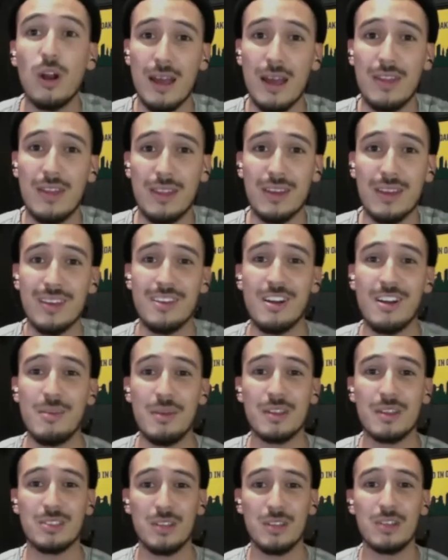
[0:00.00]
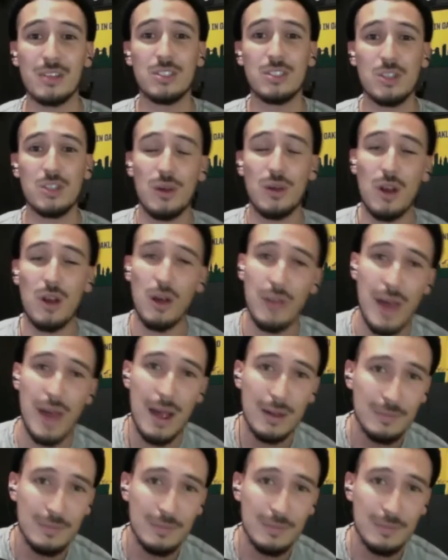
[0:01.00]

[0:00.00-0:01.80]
ethic. You know what I mean? As long as you're doing all that.